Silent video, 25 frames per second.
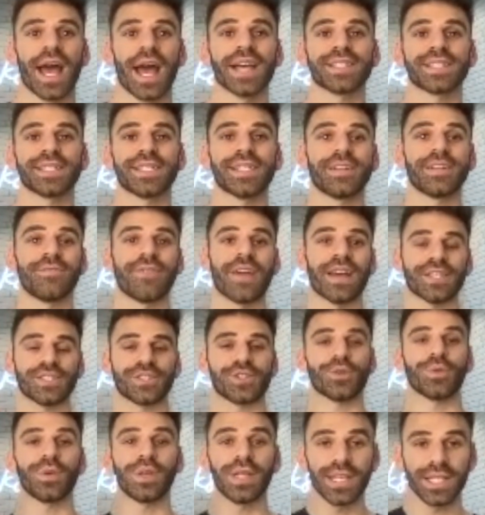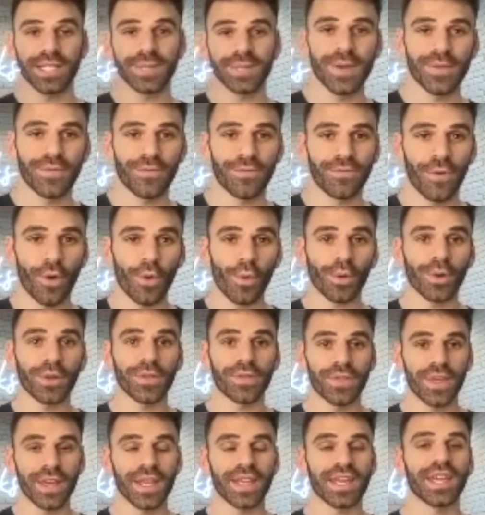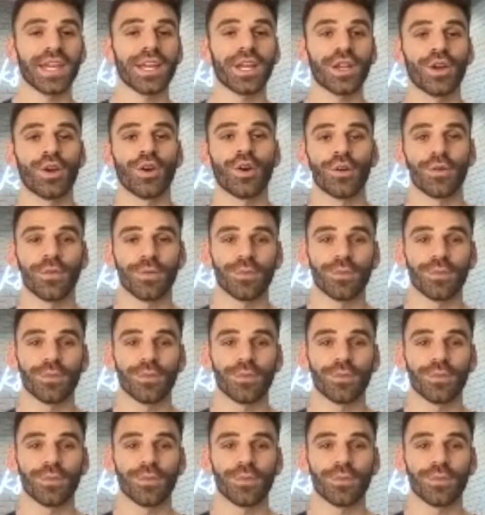As an investor, we need to be forward thinking,